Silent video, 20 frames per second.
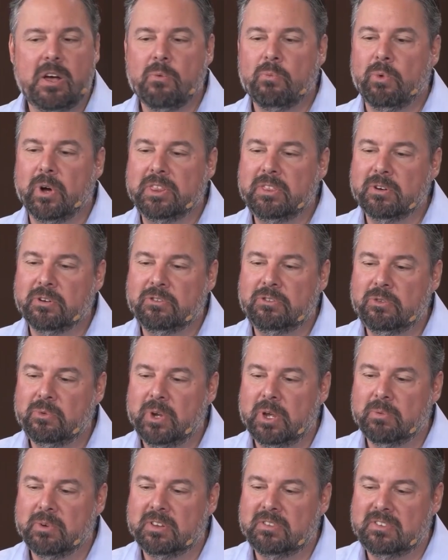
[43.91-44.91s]
what they're
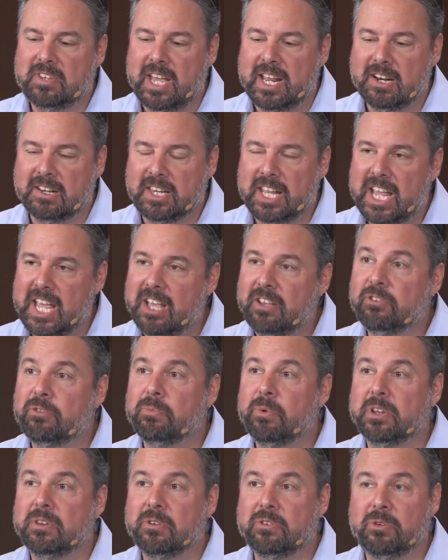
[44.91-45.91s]
doing with data lakes,
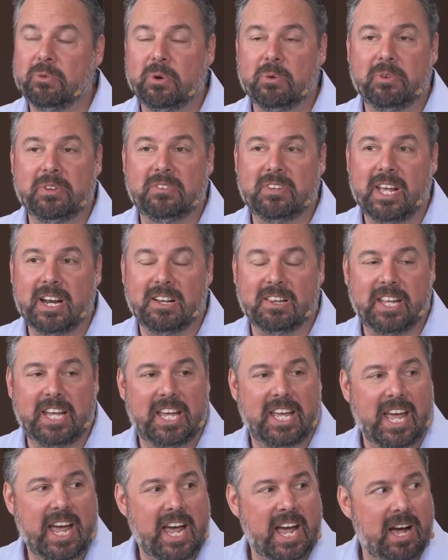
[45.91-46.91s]
what they're doing with data
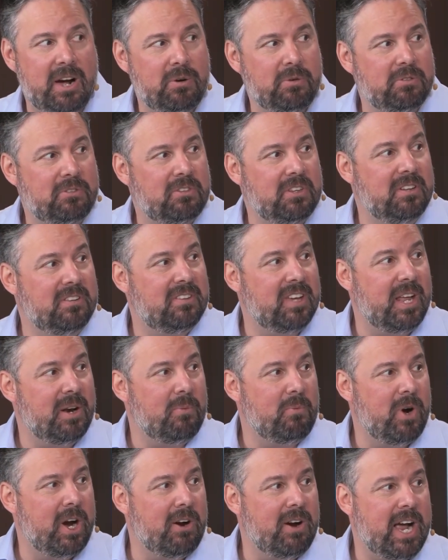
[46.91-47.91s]
lake house and data
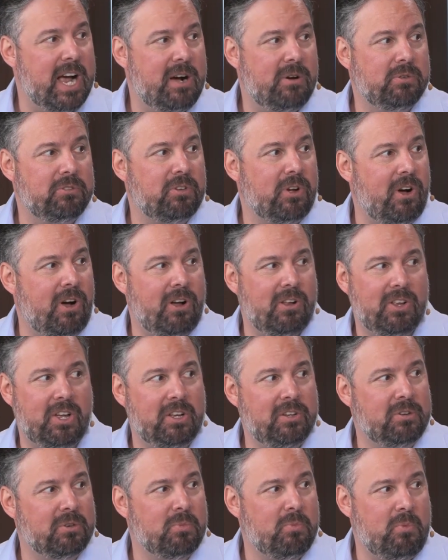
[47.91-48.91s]
warehouse, all
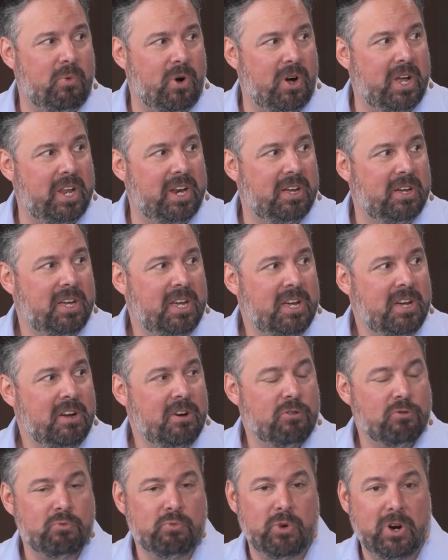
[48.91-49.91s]
under one
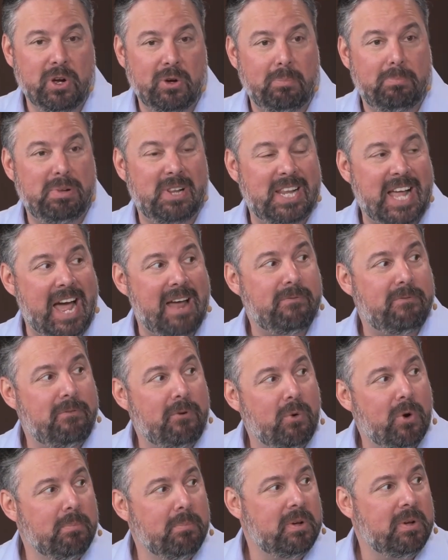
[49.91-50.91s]
real
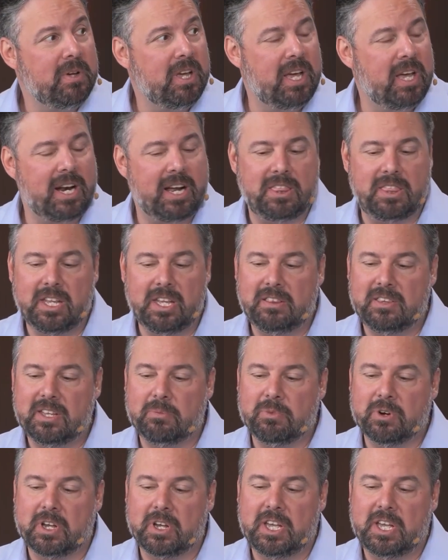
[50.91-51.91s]
platform. And I think
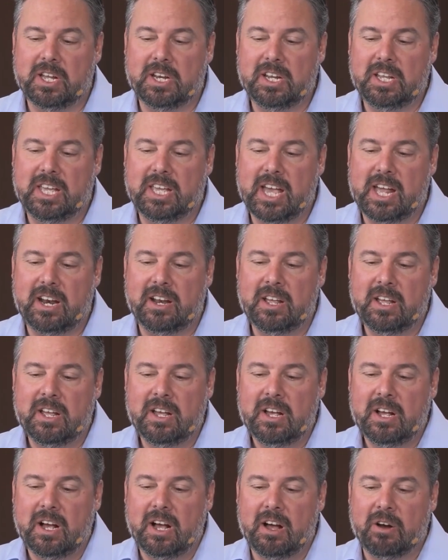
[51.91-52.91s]
that we're going to get
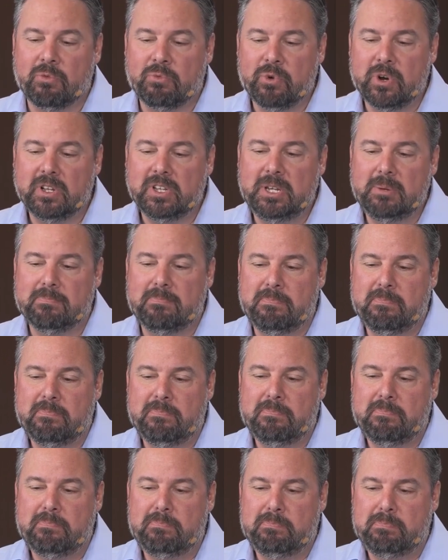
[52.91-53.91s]
a really
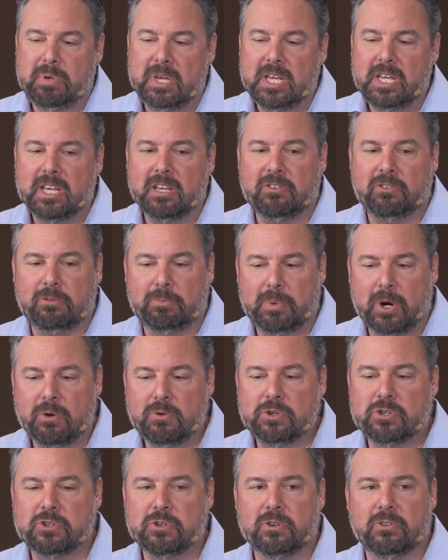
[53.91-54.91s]
big
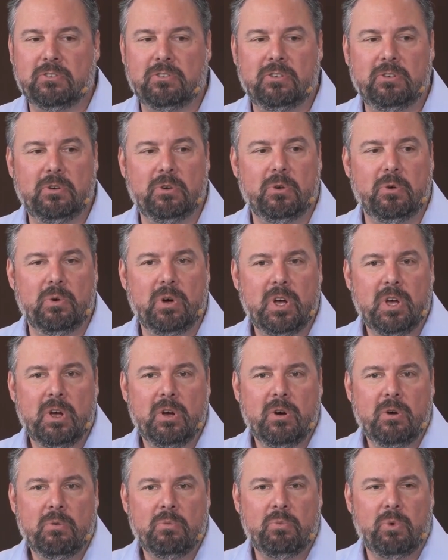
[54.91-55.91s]
exposure to
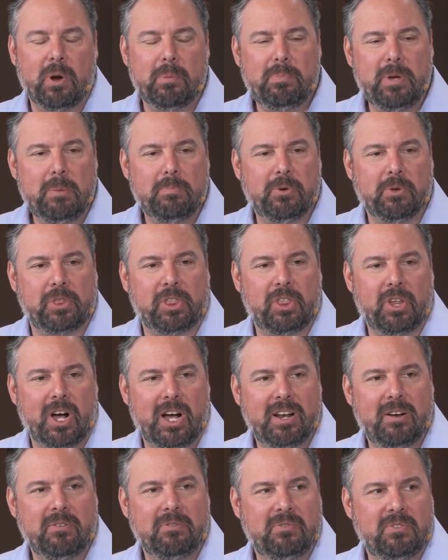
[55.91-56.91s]
what people
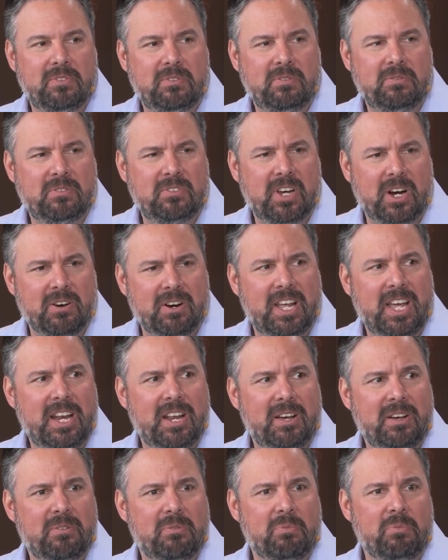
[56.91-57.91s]
thought of
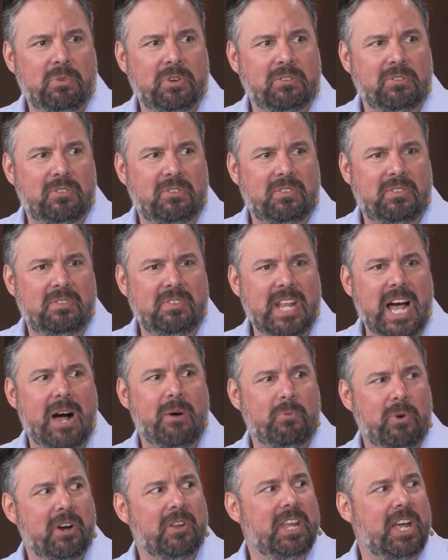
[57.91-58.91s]
Teradata was
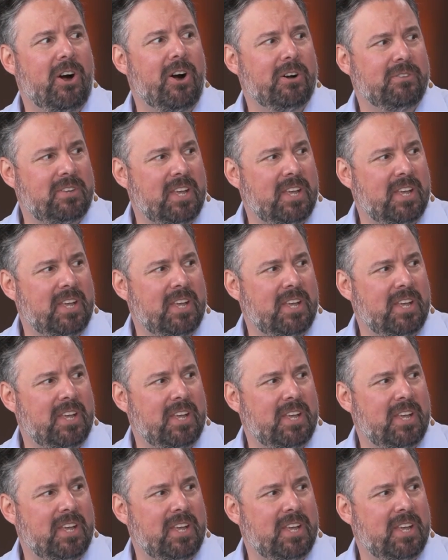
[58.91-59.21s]
not where they are